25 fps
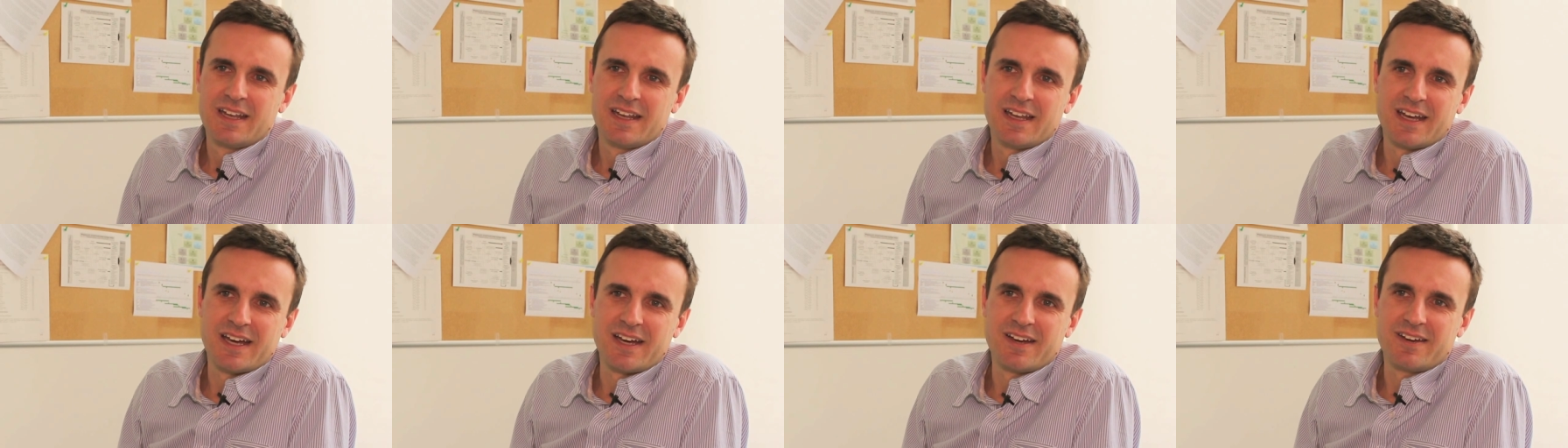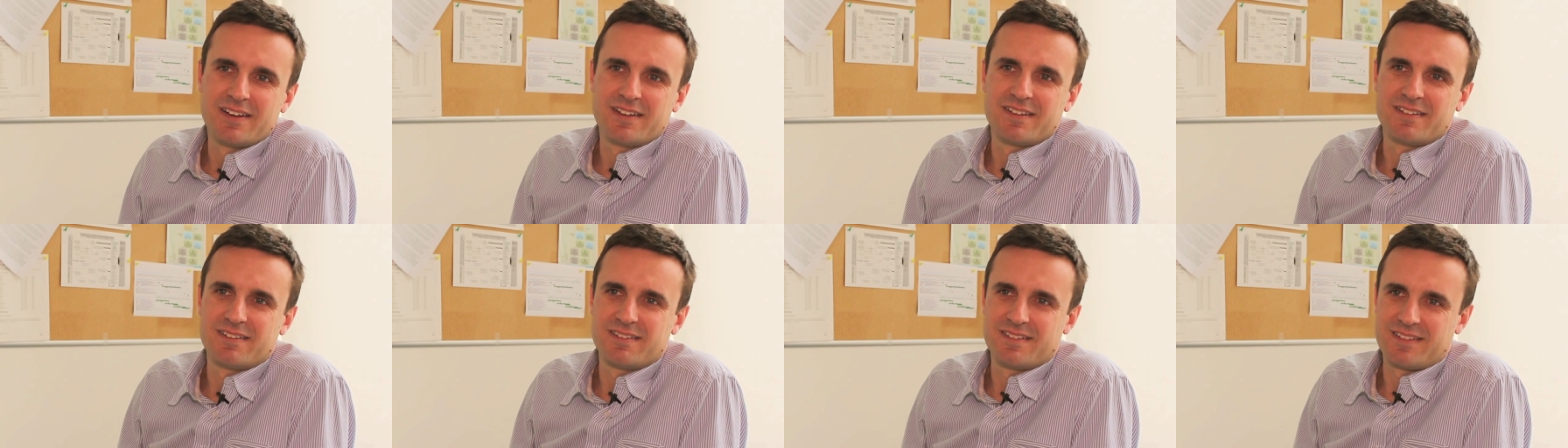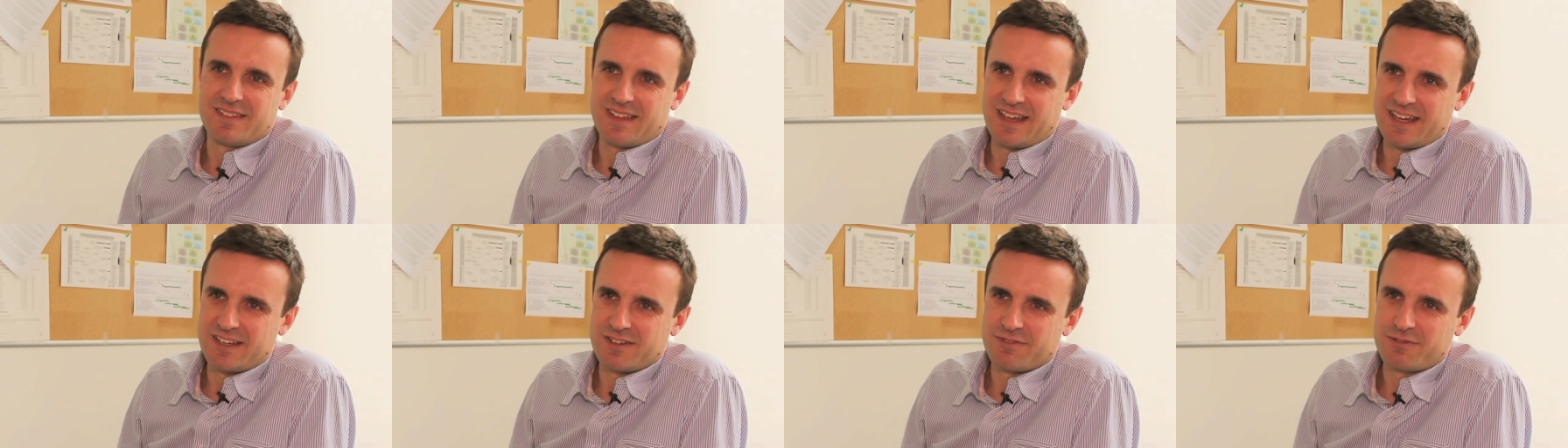Now,
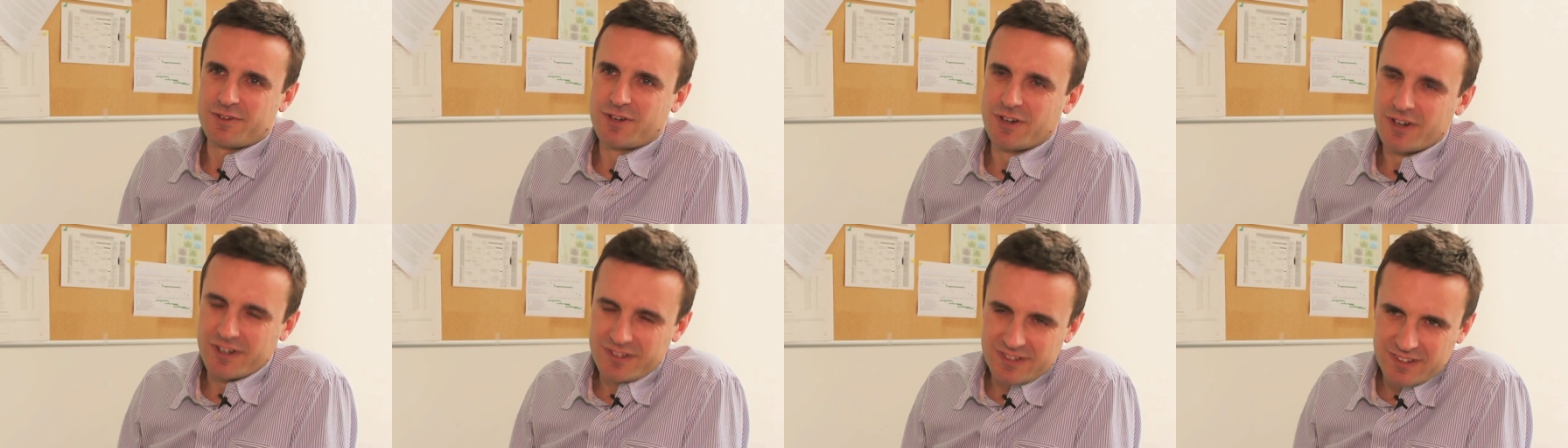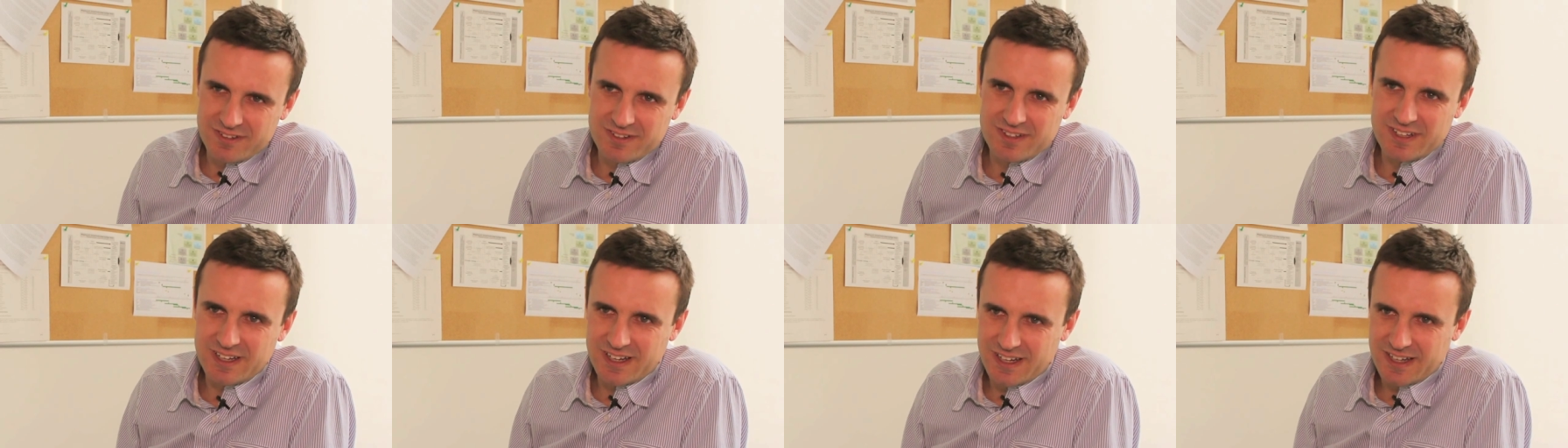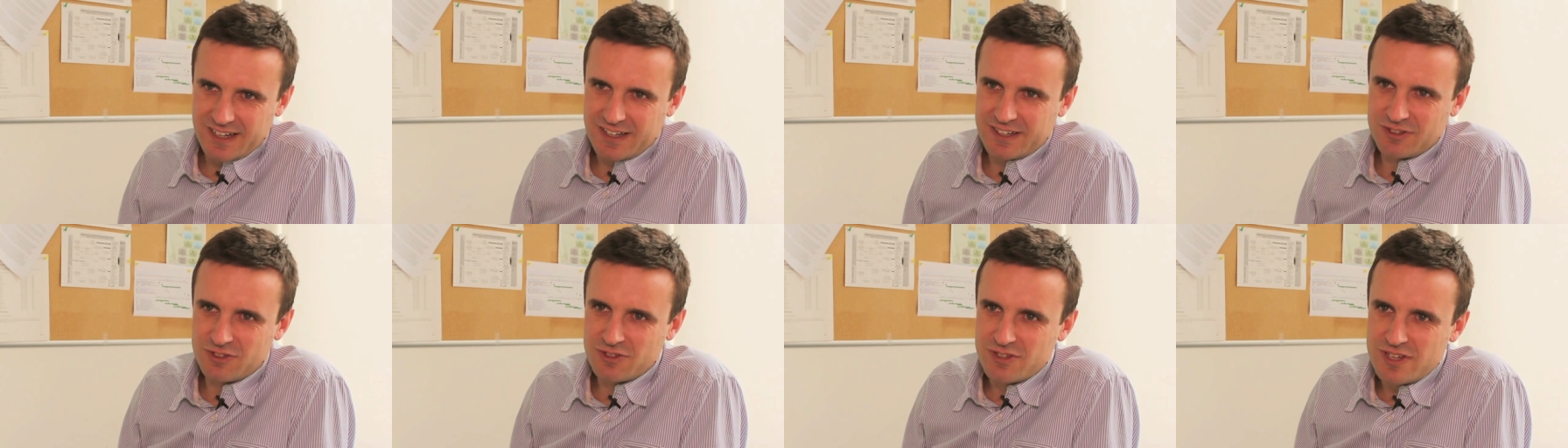that of course isn't
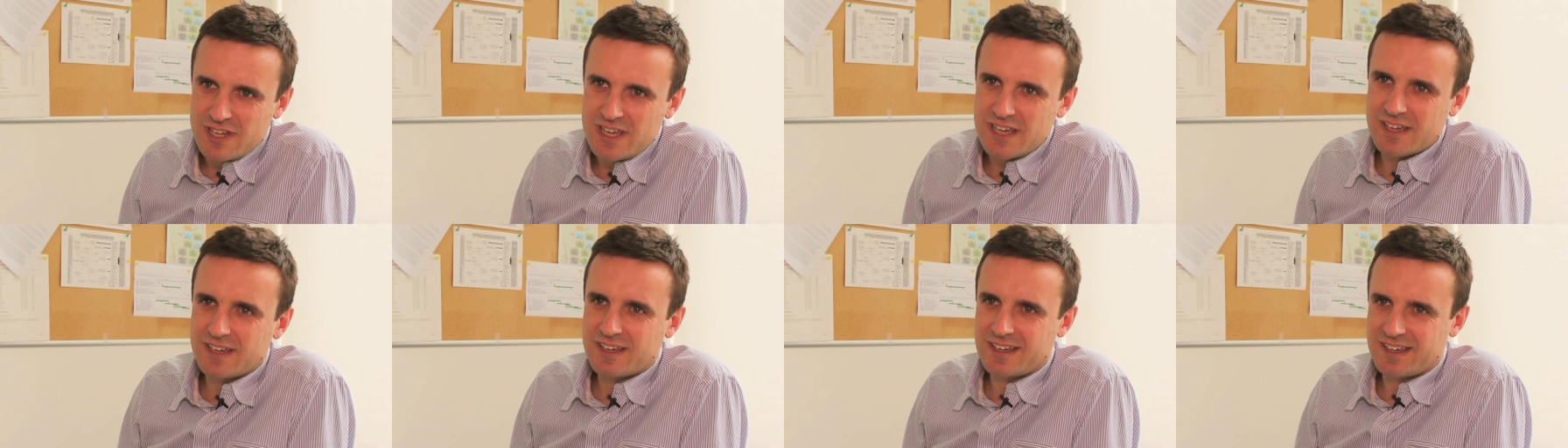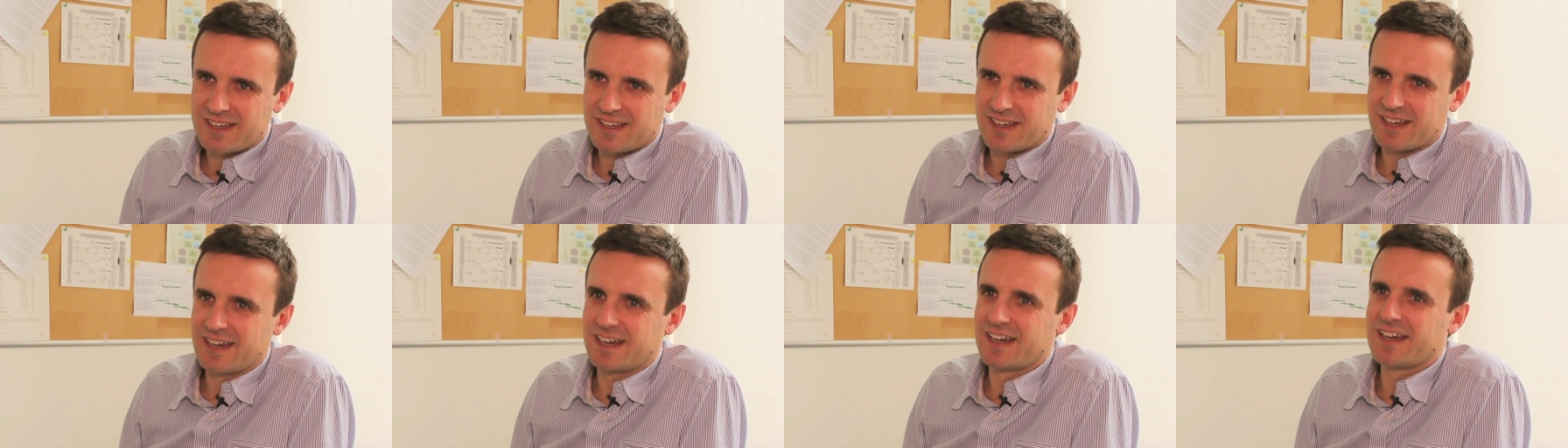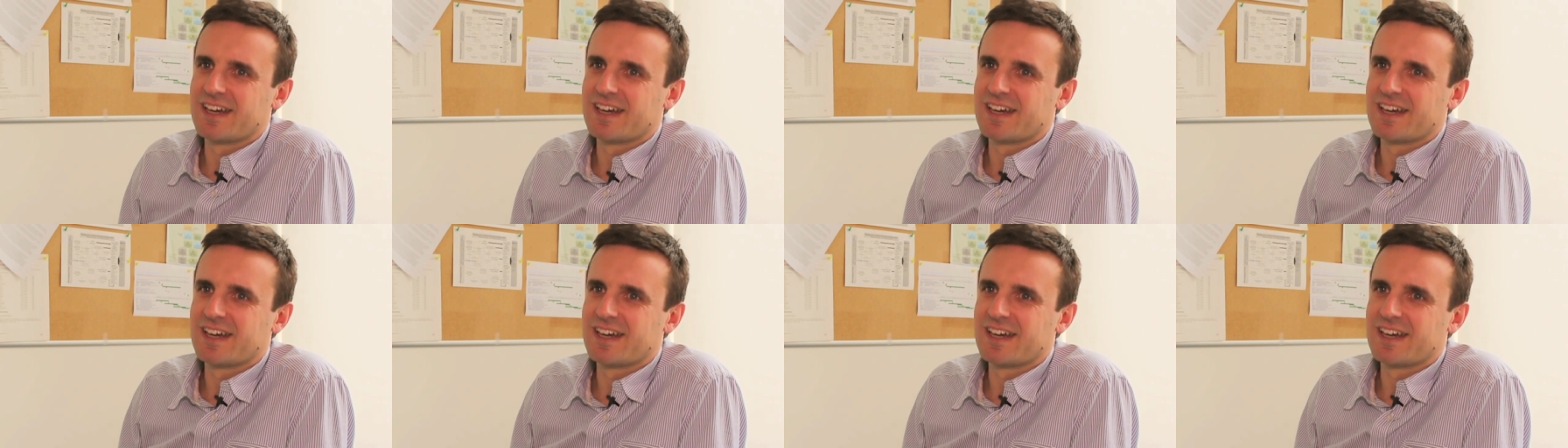a unique